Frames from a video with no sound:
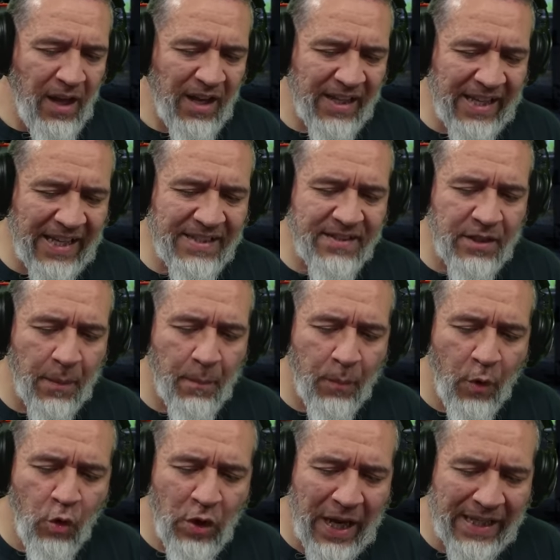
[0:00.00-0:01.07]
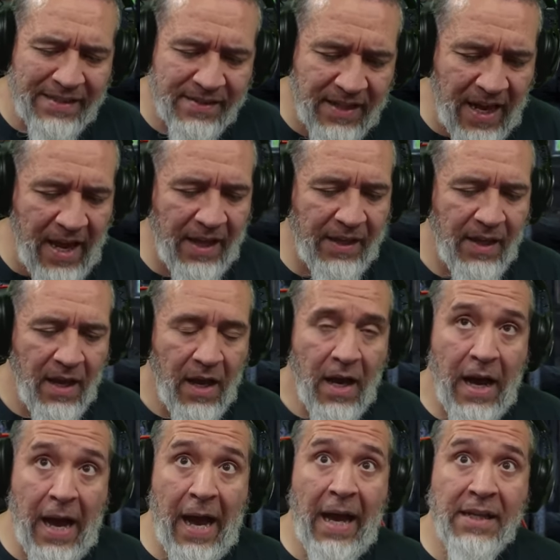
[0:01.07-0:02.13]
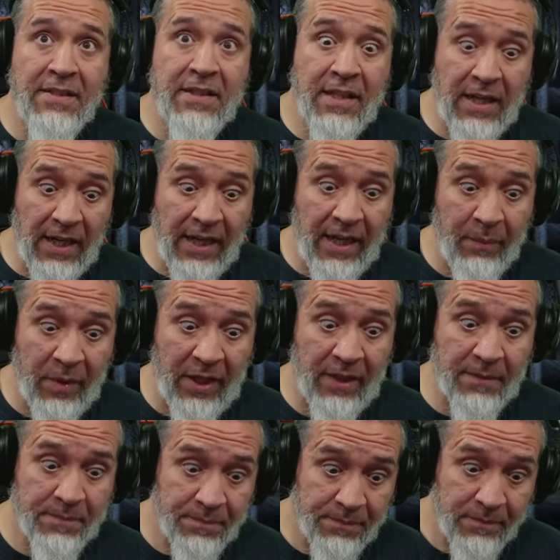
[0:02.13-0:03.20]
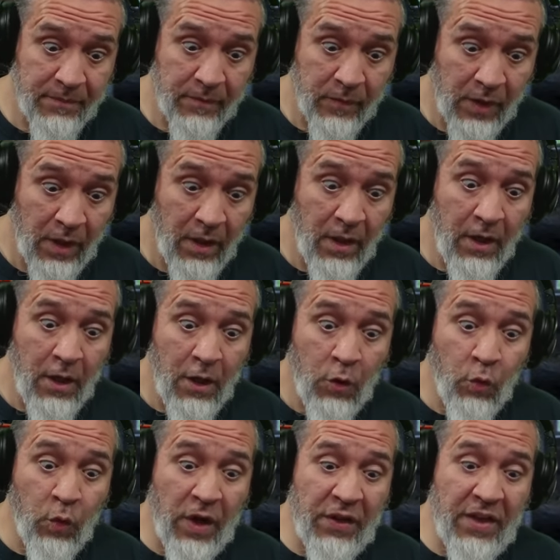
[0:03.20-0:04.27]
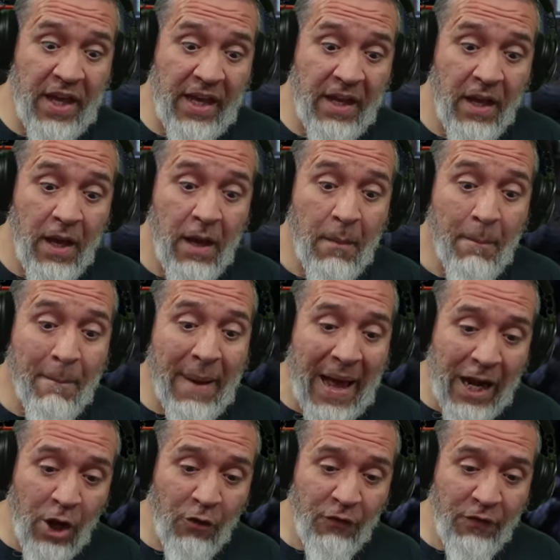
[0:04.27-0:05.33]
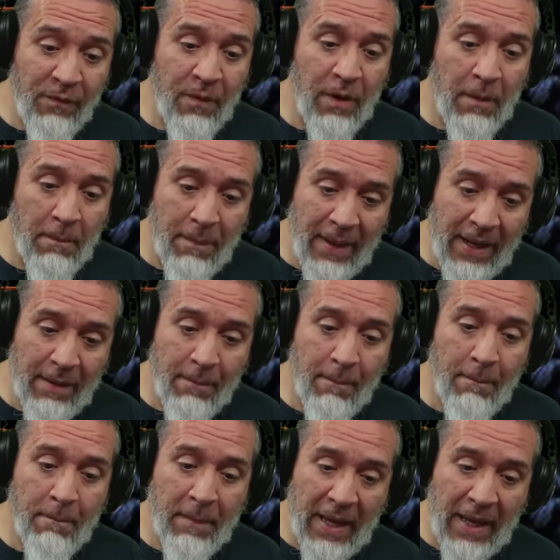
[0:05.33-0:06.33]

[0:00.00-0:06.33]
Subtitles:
against the moonlight sky, eyes gleaming with a malevolent